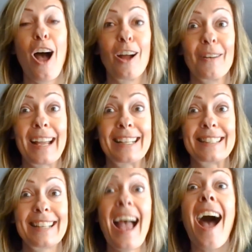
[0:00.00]
all right.
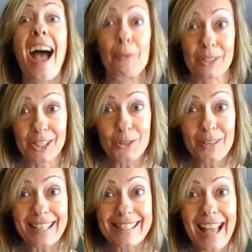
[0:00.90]
I will see you
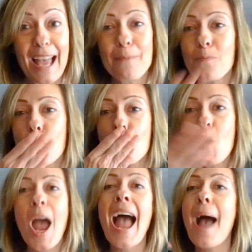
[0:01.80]
next time.
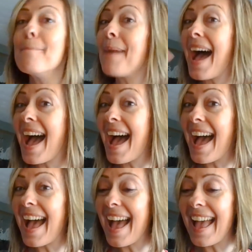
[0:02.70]

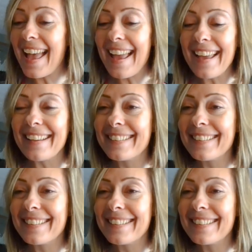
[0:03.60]
Bye.